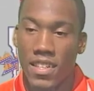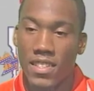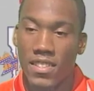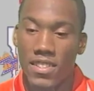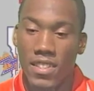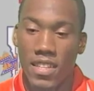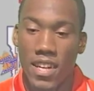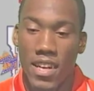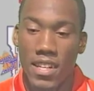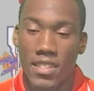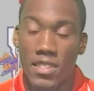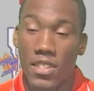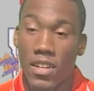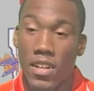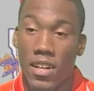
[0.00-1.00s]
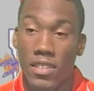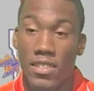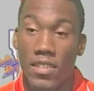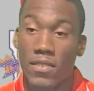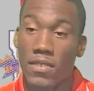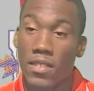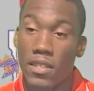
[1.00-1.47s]
Yes, sir. It has. You know, like
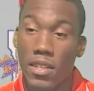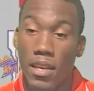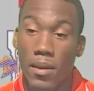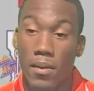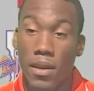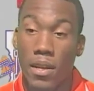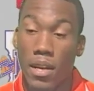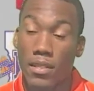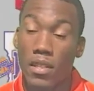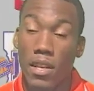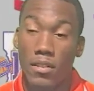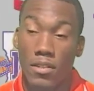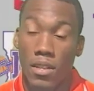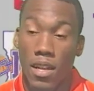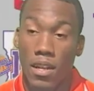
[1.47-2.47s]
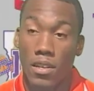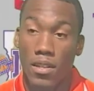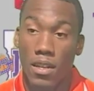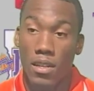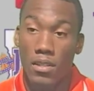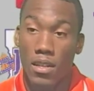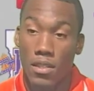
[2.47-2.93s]
17 games, that's a
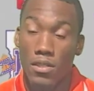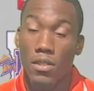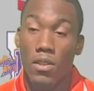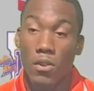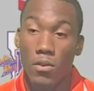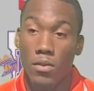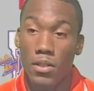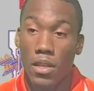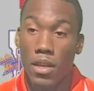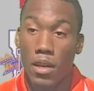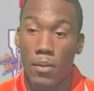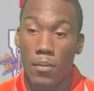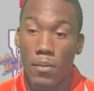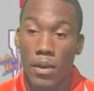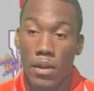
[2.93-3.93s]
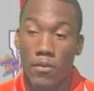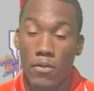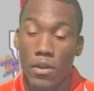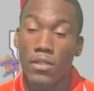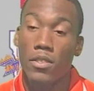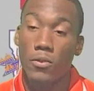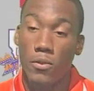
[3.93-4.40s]
lot. That's a long time. And
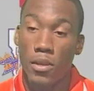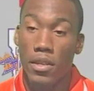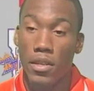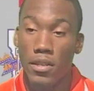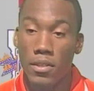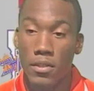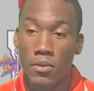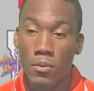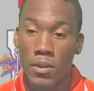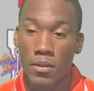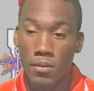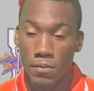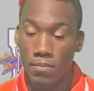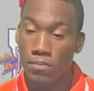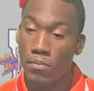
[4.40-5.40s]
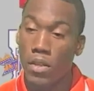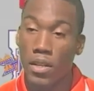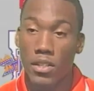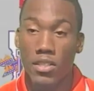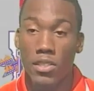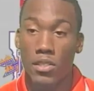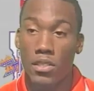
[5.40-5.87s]
for us to really get this win,
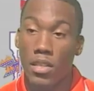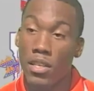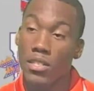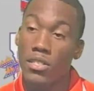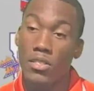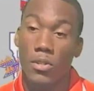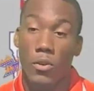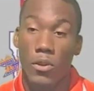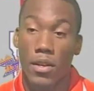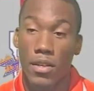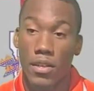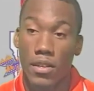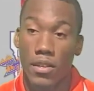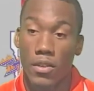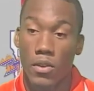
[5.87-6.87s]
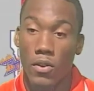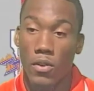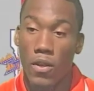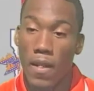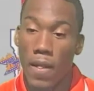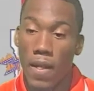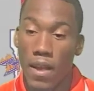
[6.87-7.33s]
it's just great, you know.
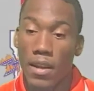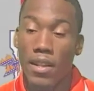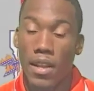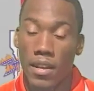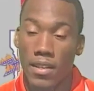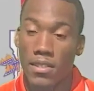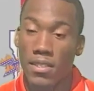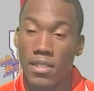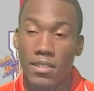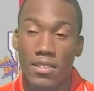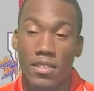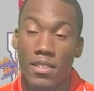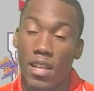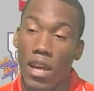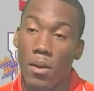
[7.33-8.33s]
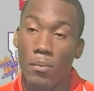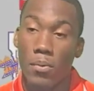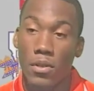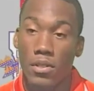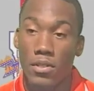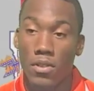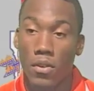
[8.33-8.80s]
Like I said, it took a lot of
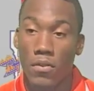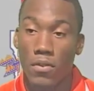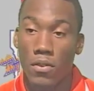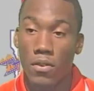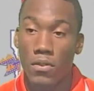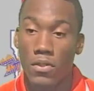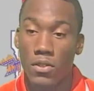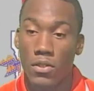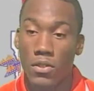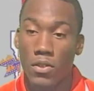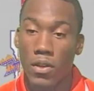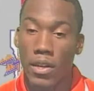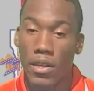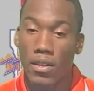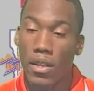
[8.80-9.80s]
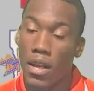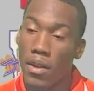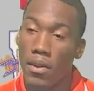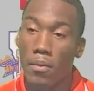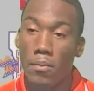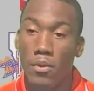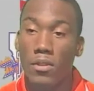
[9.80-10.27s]
pressures off of, you know, and
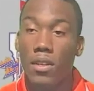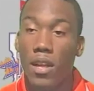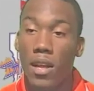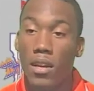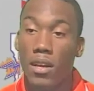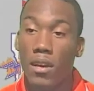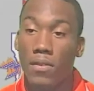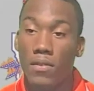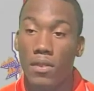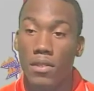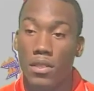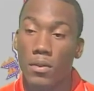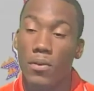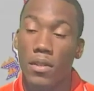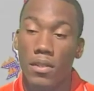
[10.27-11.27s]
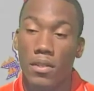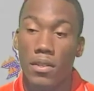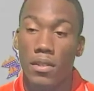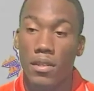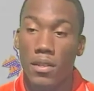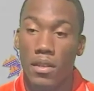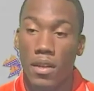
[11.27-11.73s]
like it built a lot of confidence. It really
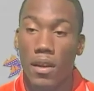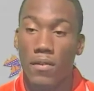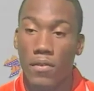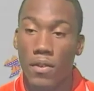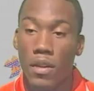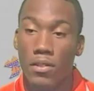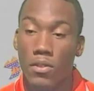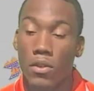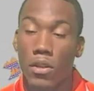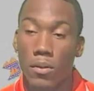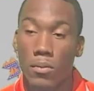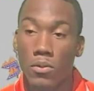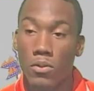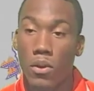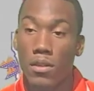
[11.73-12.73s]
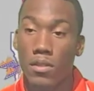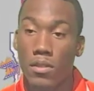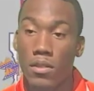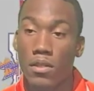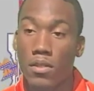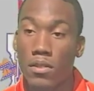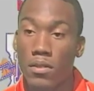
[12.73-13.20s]
did. And I feel that's going to help us throughout the
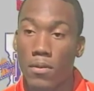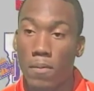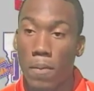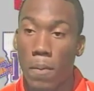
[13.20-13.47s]
season.